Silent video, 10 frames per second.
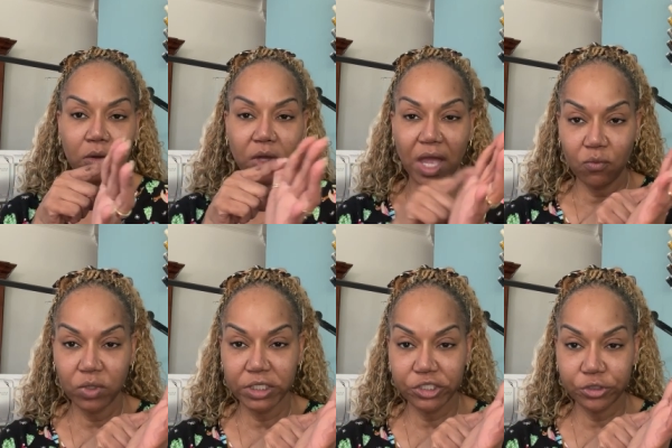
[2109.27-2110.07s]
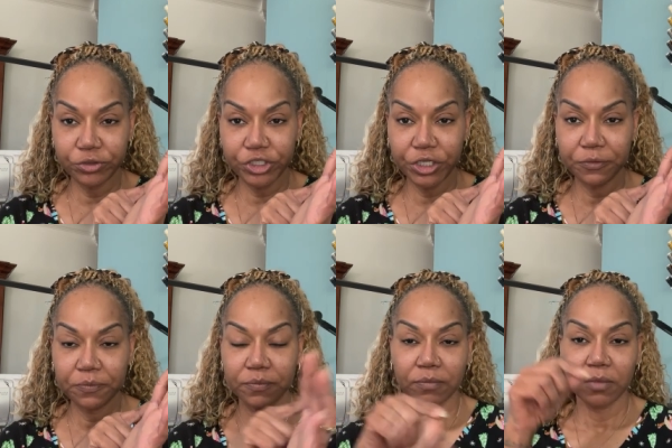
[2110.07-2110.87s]
got Willie sushi,
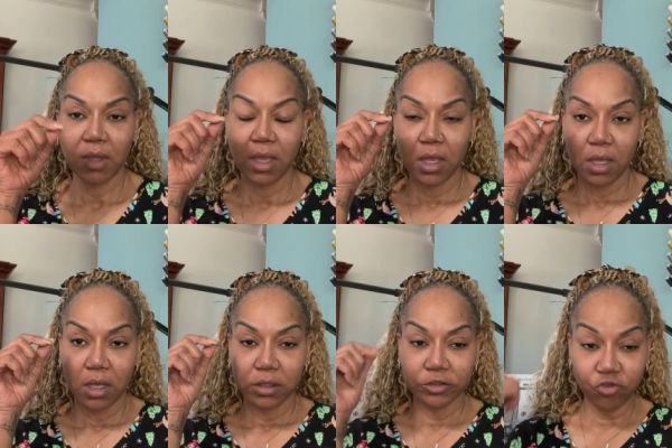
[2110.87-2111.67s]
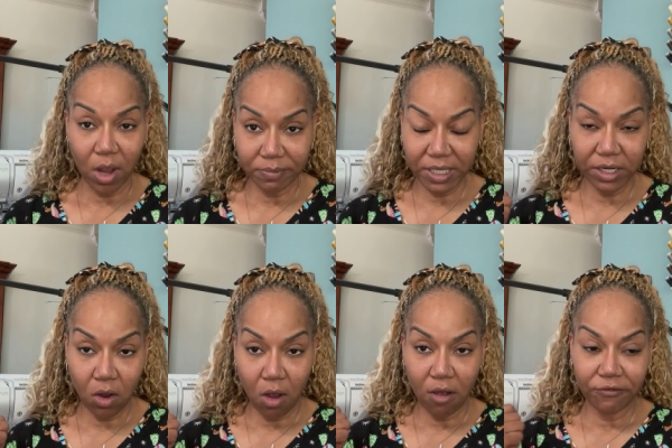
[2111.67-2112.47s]
dropped it
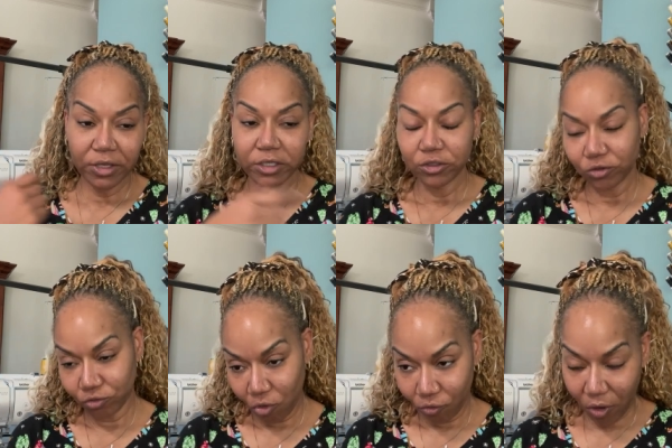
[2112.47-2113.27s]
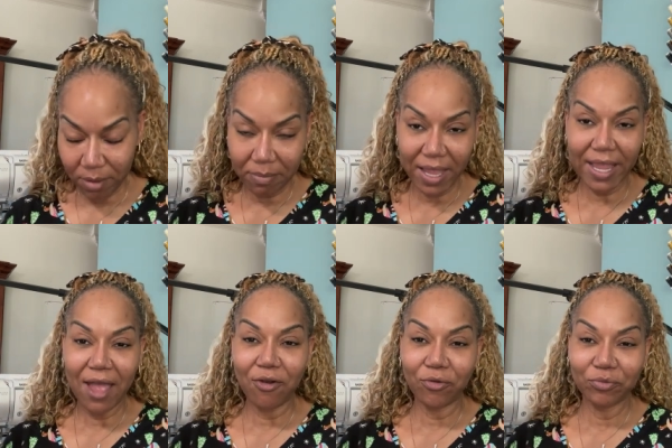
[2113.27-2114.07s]
off, drove right back
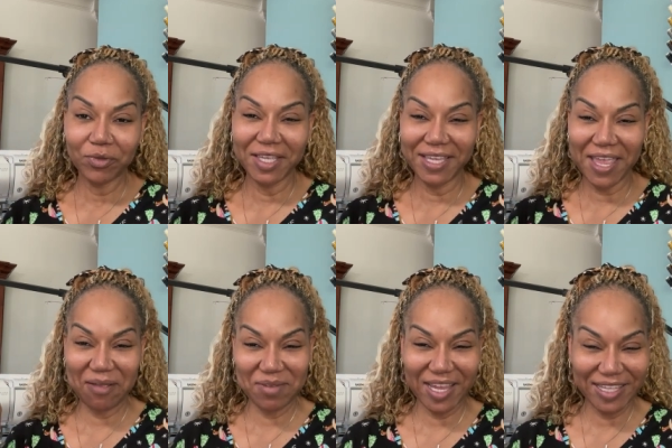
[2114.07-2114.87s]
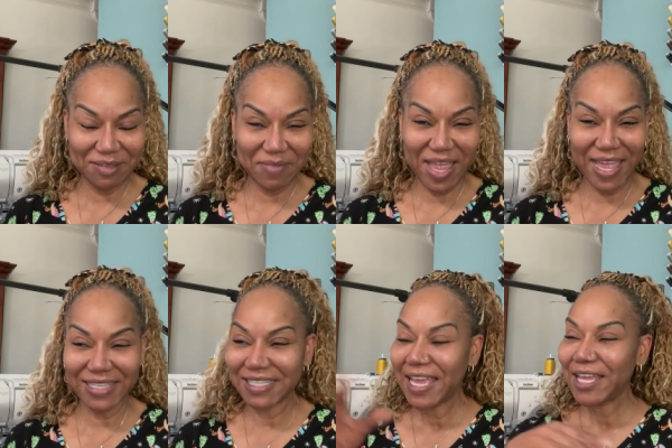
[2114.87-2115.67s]
out. He came and got the
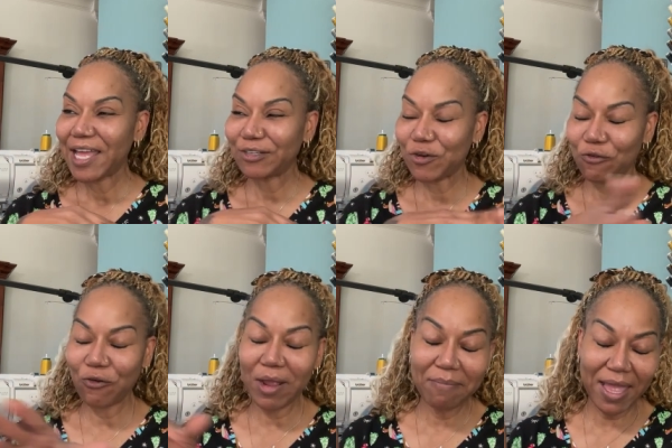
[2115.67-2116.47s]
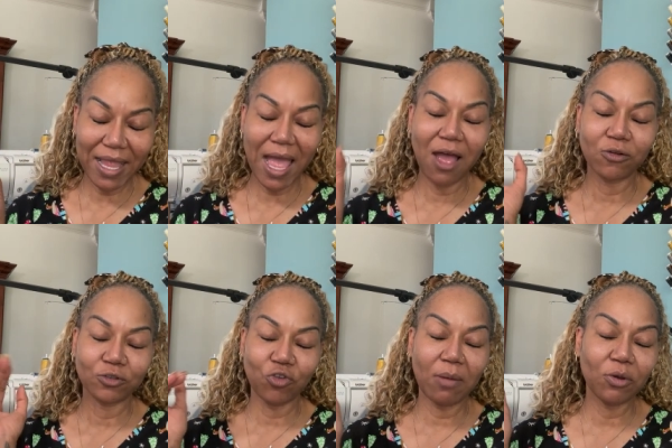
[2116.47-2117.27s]
bags, drove right back out,
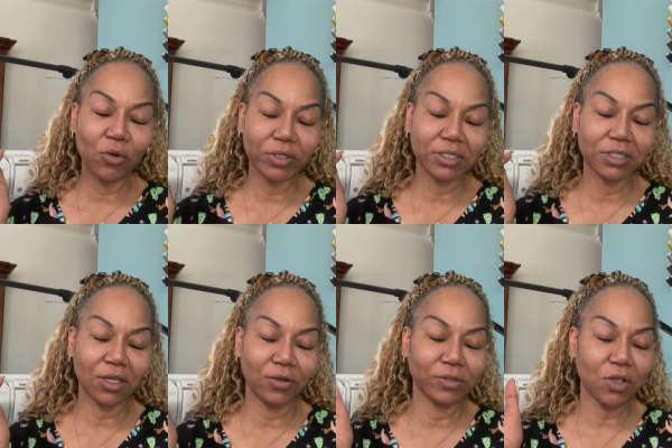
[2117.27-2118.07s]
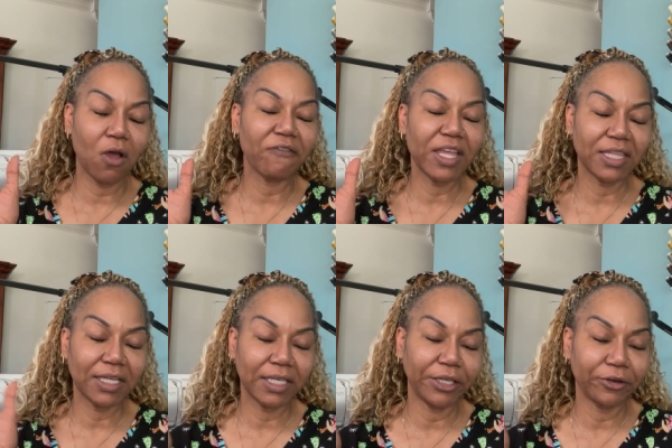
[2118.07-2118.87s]
dropped Logan's clothes off at the
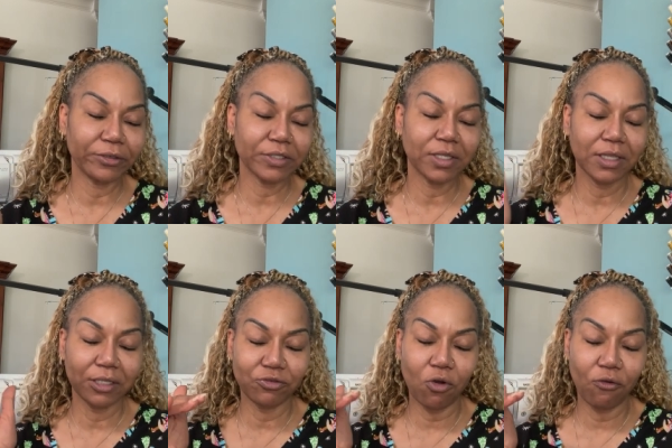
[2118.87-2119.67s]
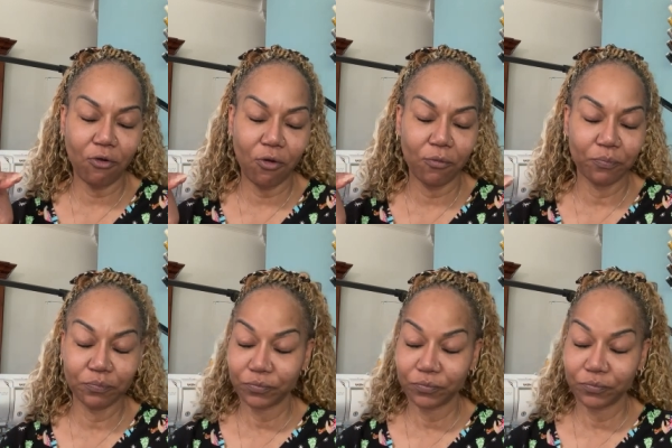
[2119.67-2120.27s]
cleaners, drove home.